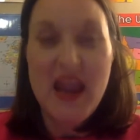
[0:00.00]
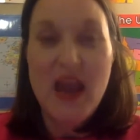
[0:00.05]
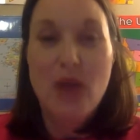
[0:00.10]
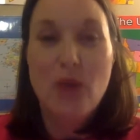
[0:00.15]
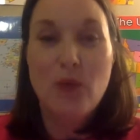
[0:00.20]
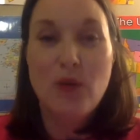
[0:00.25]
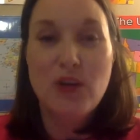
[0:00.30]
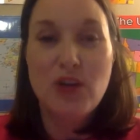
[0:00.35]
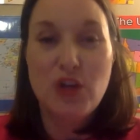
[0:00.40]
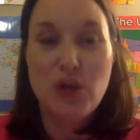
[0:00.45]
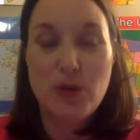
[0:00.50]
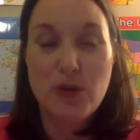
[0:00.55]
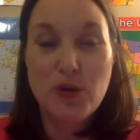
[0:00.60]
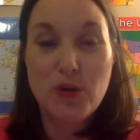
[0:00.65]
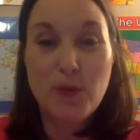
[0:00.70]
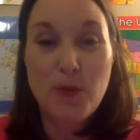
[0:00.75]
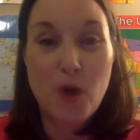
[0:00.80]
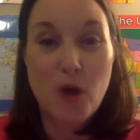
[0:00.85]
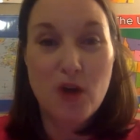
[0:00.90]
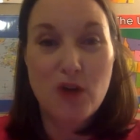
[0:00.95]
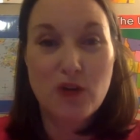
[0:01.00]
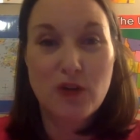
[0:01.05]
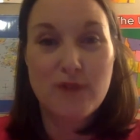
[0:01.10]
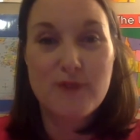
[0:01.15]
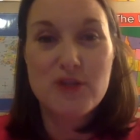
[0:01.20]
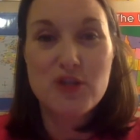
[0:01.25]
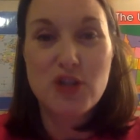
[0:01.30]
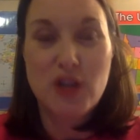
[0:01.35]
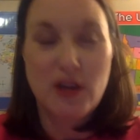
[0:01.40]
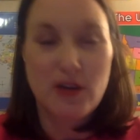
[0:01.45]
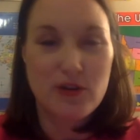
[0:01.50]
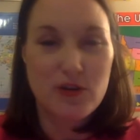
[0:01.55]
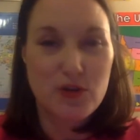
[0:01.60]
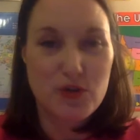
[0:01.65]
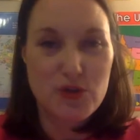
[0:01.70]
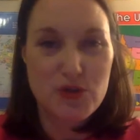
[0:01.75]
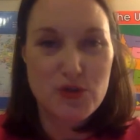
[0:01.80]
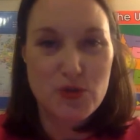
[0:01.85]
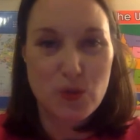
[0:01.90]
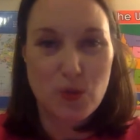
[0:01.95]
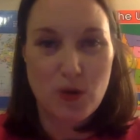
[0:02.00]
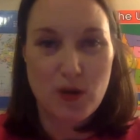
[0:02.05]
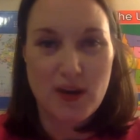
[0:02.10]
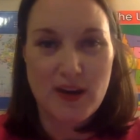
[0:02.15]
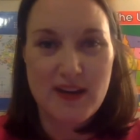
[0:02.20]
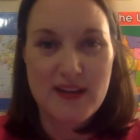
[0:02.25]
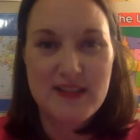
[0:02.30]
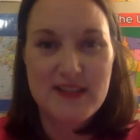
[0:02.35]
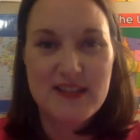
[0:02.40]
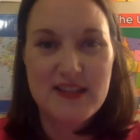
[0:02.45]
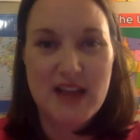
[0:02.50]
When you and your partner have shared your stories,